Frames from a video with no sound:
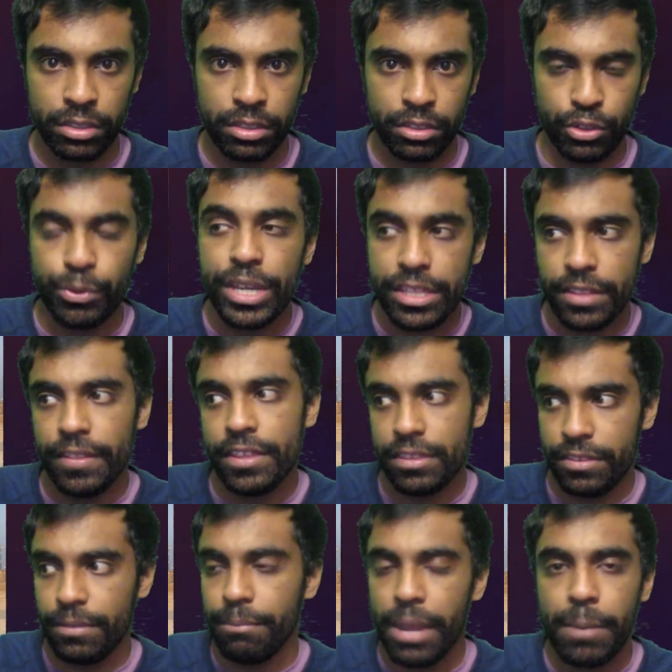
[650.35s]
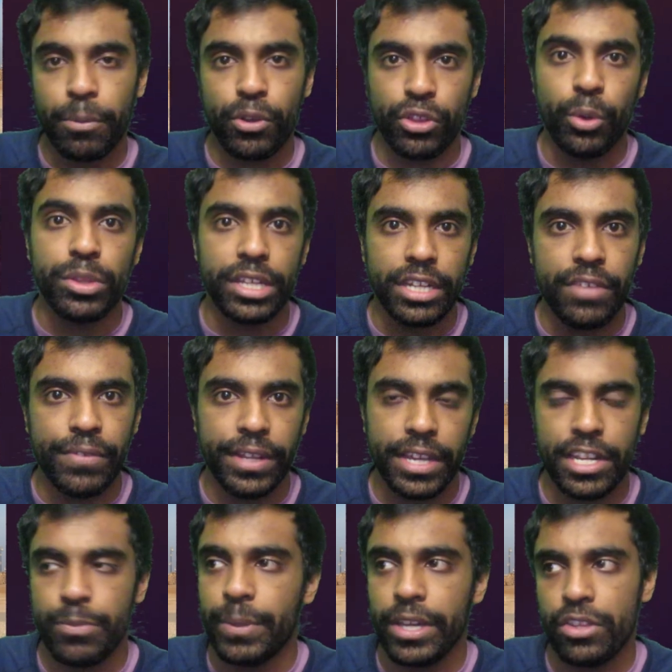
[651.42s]
The reason this paper is so significant
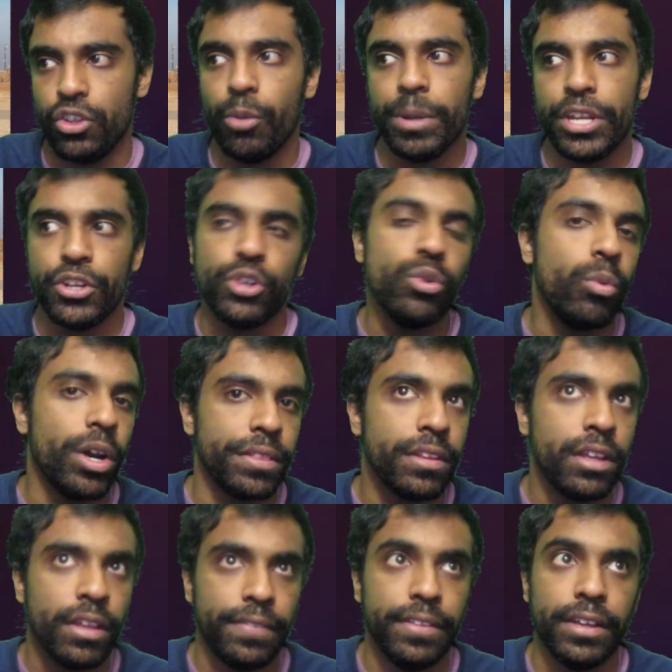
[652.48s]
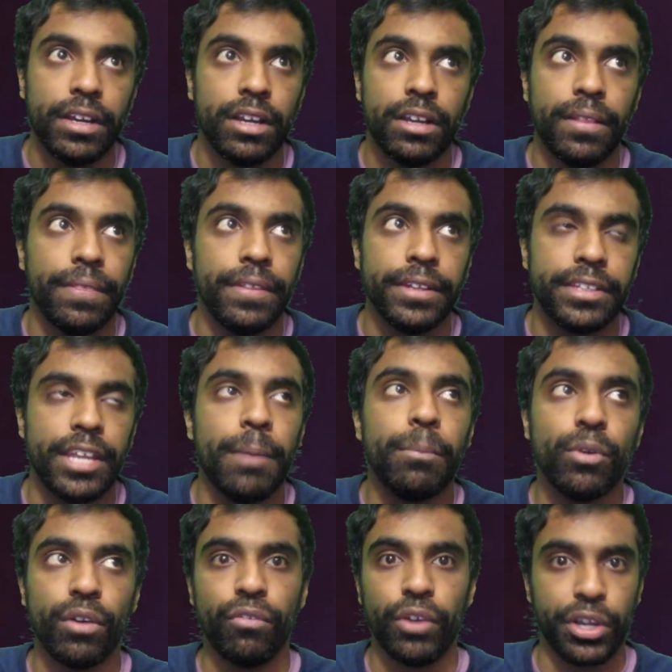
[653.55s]
is because nobody knew what the Temple
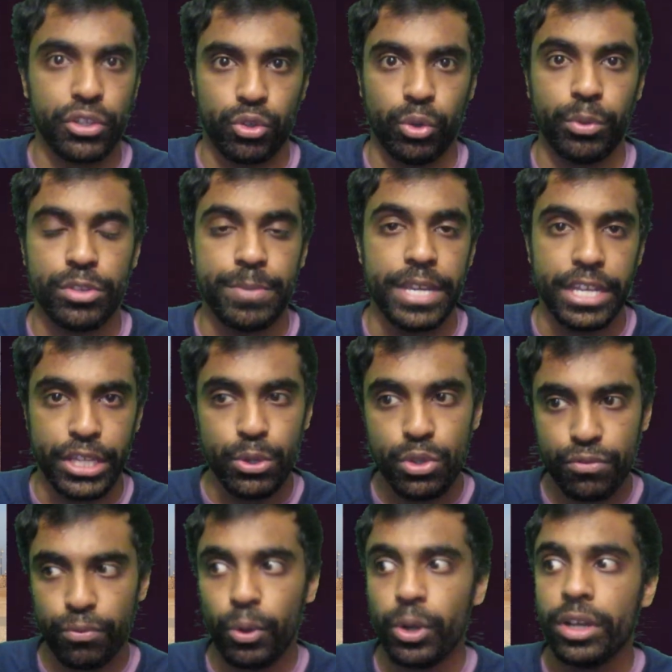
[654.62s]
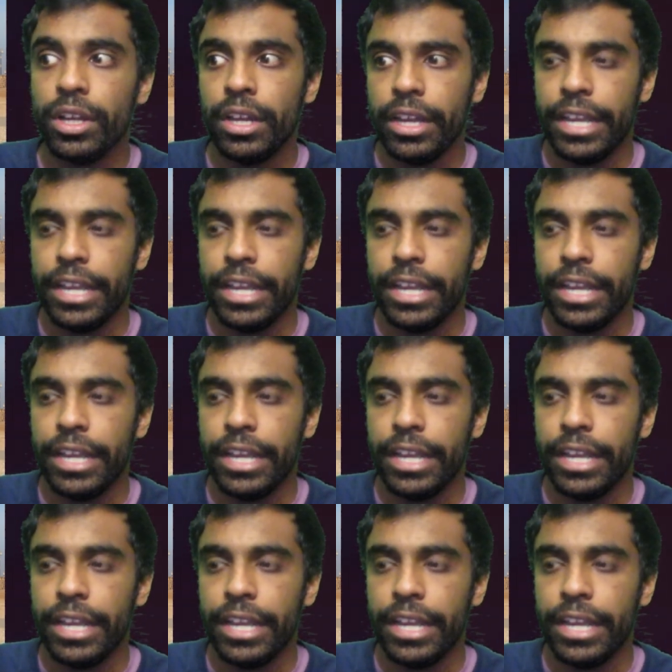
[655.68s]
of Luxor was being used for